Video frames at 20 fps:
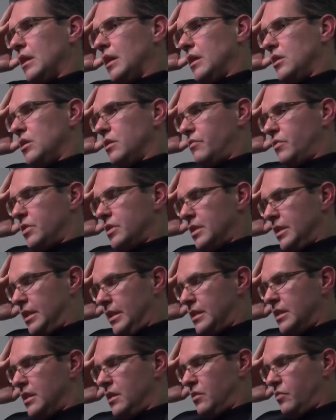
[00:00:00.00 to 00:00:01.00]
And the
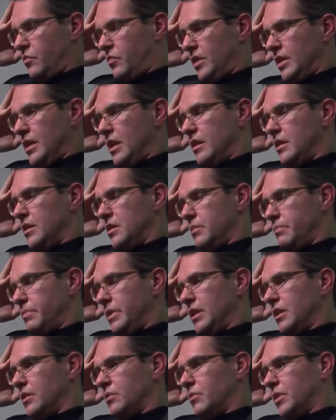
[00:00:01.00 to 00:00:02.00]
facility in Finland is
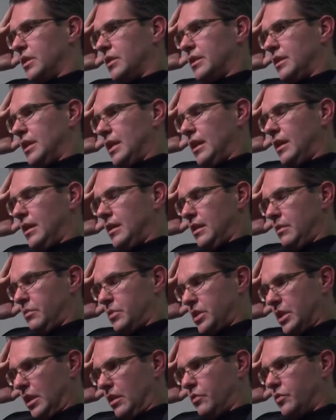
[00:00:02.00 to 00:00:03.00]
built what they
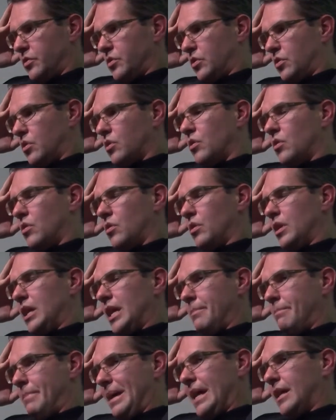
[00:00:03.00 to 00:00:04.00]
themselves call
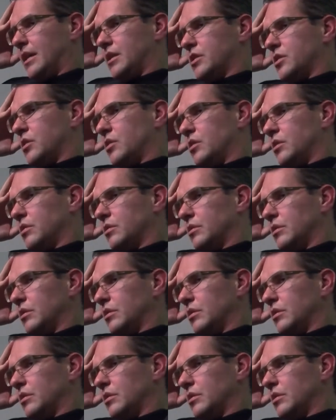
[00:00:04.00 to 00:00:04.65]
a back door.